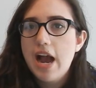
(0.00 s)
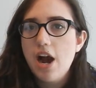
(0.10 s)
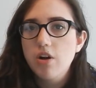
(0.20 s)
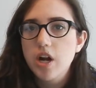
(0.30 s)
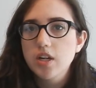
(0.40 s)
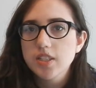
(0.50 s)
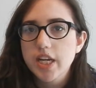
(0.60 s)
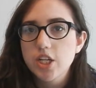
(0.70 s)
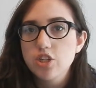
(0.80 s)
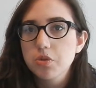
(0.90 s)
out all
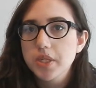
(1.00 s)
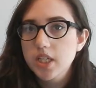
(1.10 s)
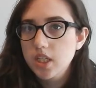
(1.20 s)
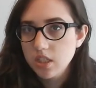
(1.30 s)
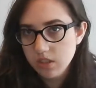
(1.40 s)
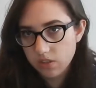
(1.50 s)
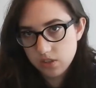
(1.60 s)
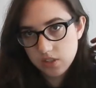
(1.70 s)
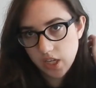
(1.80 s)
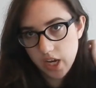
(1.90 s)
day doing
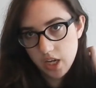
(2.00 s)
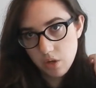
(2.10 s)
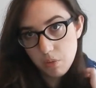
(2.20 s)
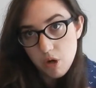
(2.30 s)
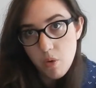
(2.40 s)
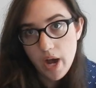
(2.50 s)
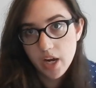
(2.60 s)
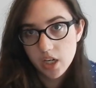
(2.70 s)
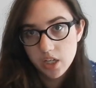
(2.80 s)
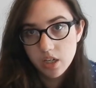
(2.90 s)
these
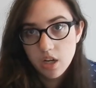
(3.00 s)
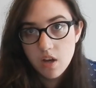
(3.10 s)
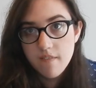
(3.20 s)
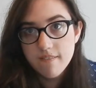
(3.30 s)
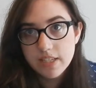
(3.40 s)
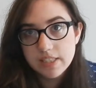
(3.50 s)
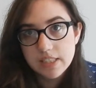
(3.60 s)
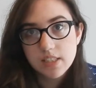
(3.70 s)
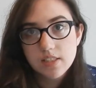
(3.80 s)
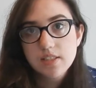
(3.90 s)
required
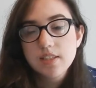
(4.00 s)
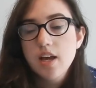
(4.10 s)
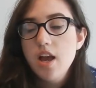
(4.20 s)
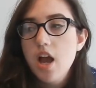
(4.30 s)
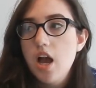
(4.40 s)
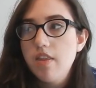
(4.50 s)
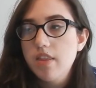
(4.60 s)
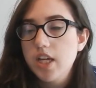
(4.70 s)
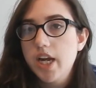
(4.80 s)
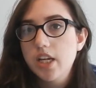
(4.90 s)
visits, and
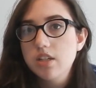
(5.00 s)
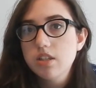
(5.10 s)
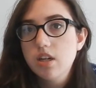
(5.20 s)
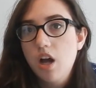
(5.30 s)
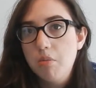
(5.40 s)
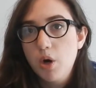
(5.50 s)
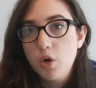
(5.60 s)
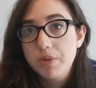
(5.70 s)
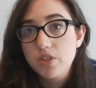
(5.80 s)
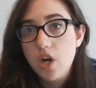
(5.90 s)
then I'd come
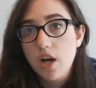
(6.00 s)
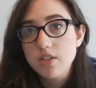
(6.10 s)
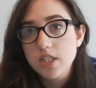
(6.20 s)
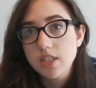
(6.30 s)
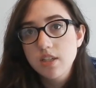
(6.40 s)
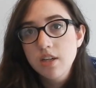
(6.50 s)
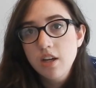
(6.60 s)
home exhausted.